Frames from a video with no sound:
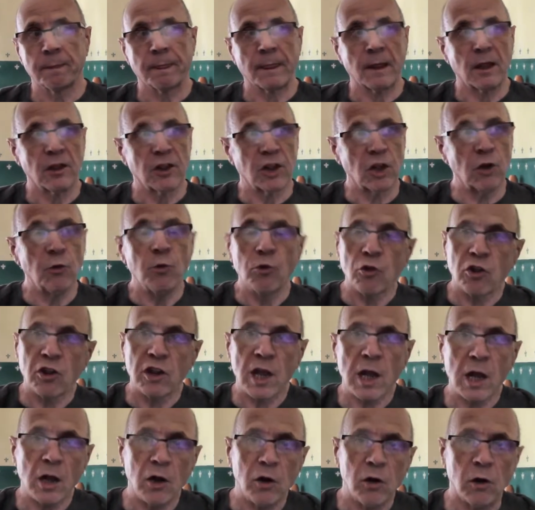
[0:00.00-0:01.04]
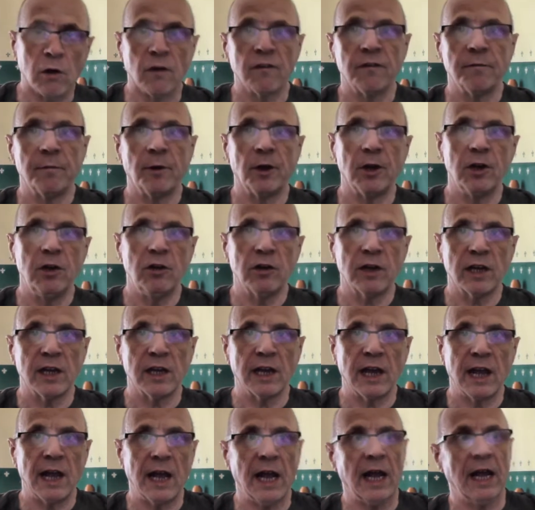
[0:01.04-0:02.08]
So we'll start off by looking
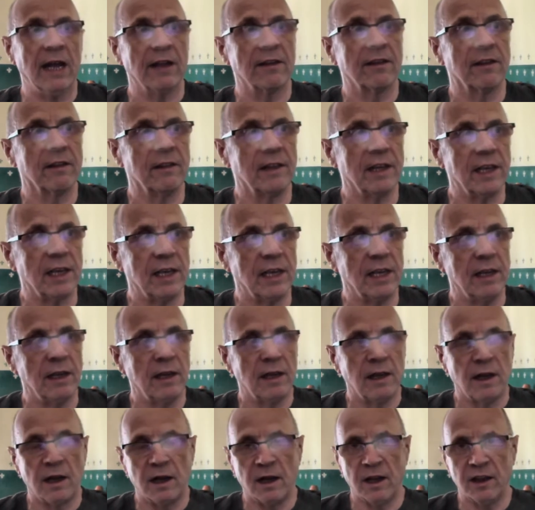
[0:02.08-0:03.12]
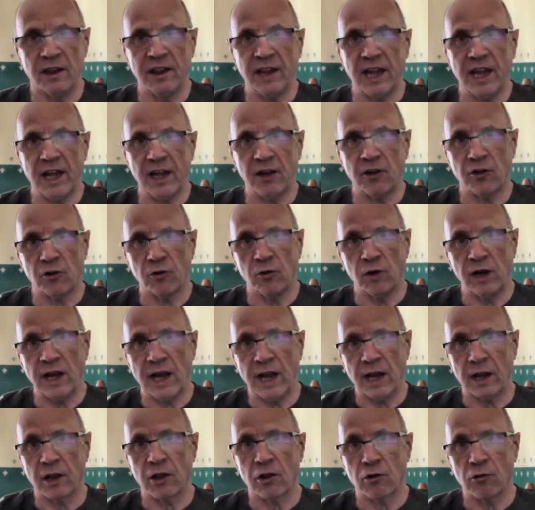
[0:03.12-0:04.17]
at the Z or
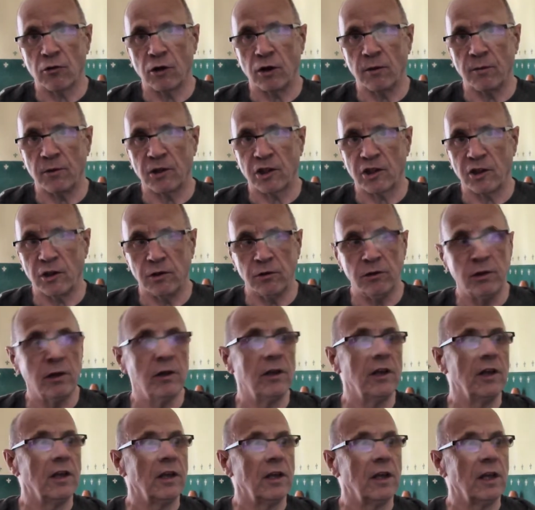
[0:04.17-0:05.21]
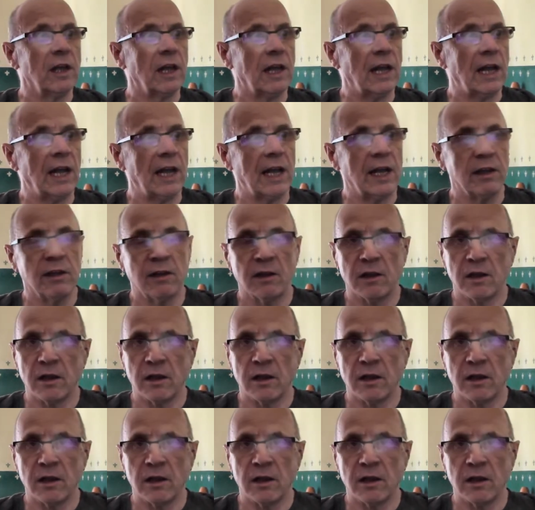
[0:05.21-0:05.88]
X chromosome and